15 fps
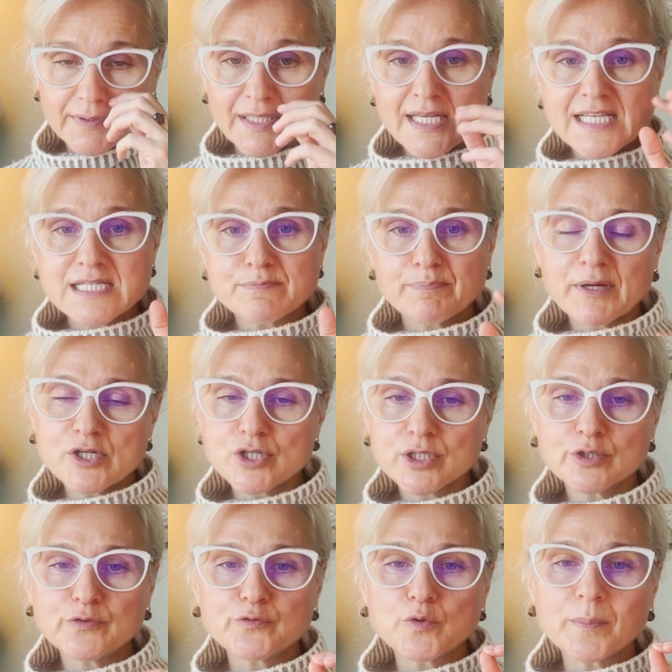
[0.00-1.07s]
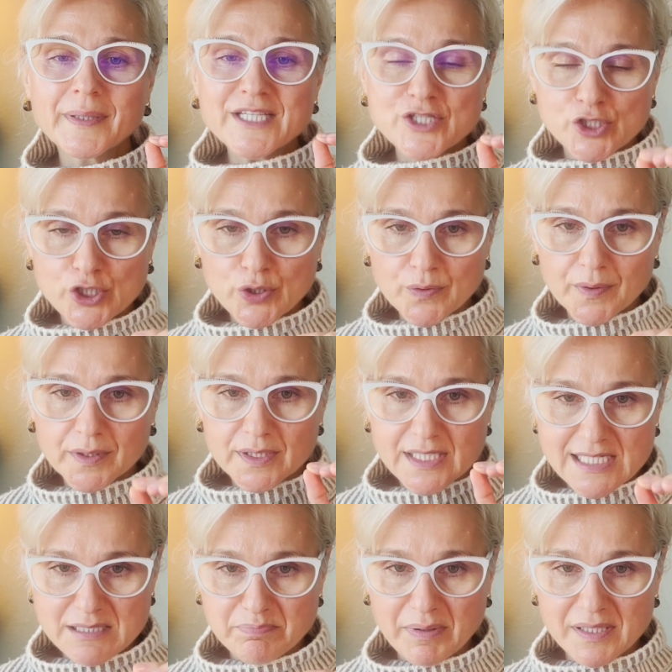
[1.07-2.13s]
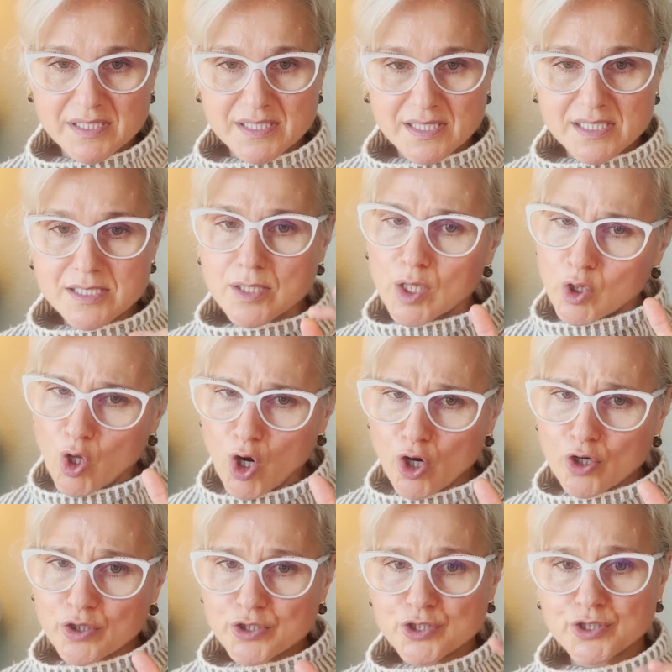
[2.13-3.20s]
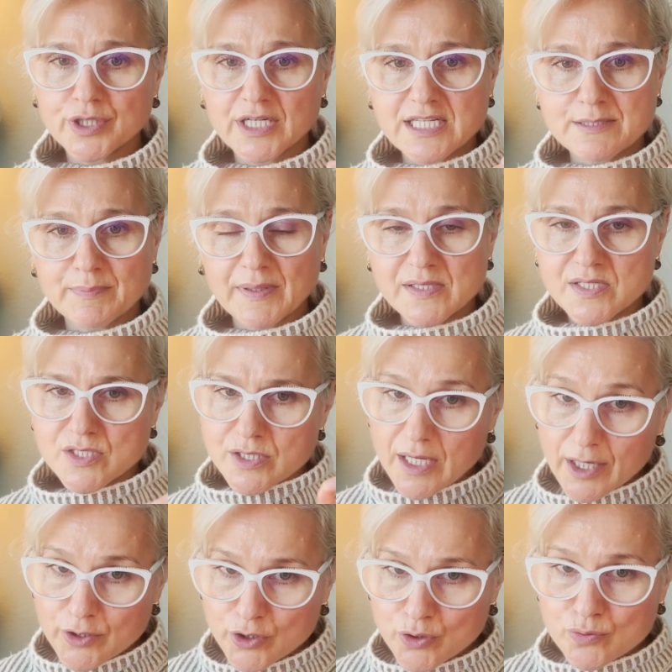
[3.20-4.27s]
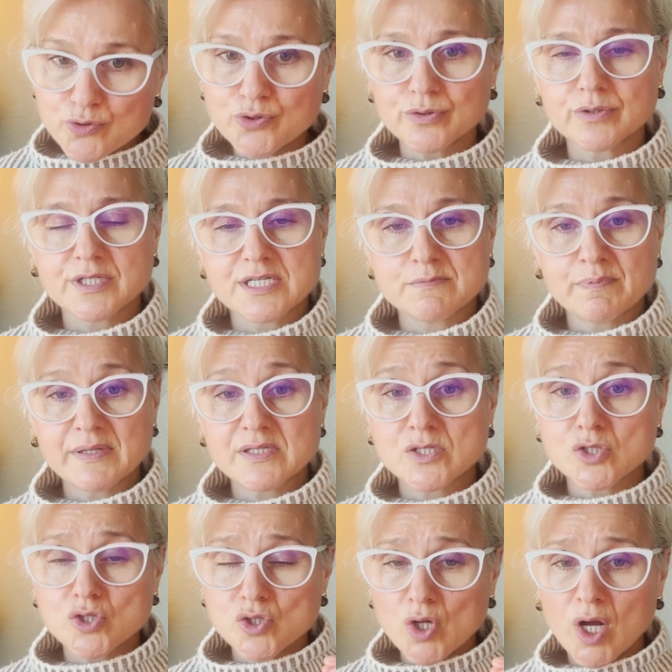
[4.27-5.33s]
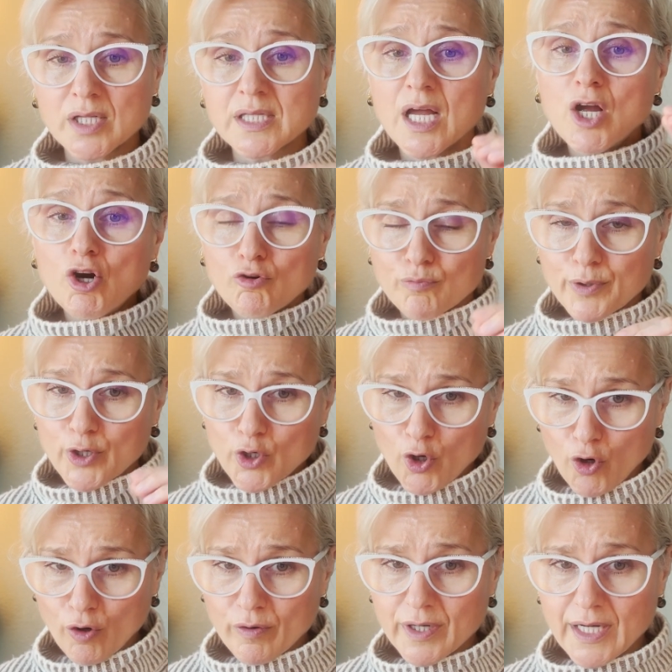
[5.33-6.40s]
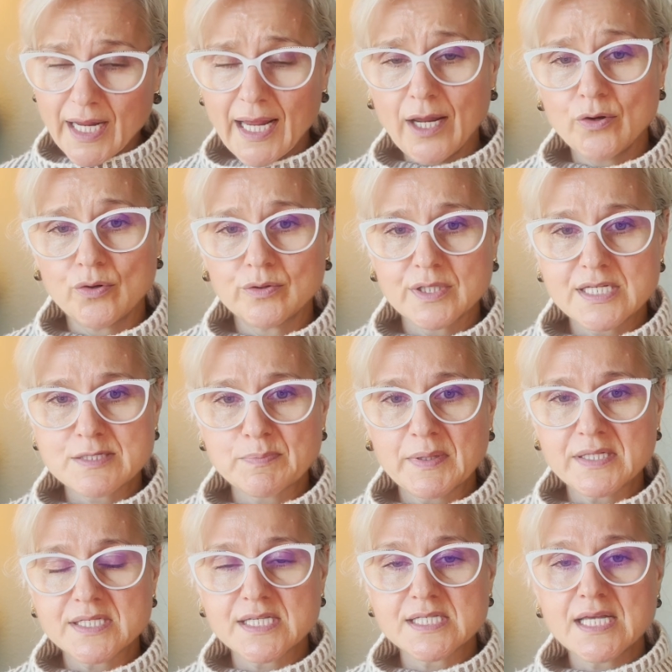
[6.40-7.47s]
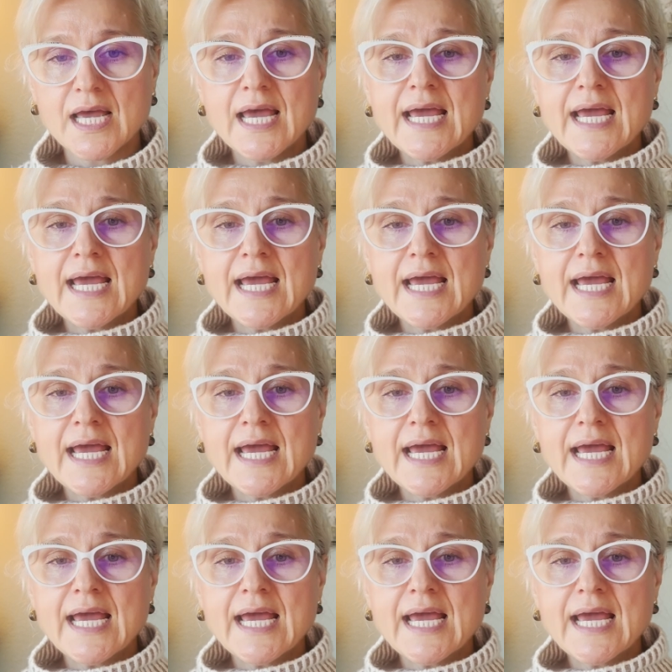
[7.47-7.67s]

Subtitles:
especially for material expenses, large expenses, unusual expenses, not recurring annual expenses,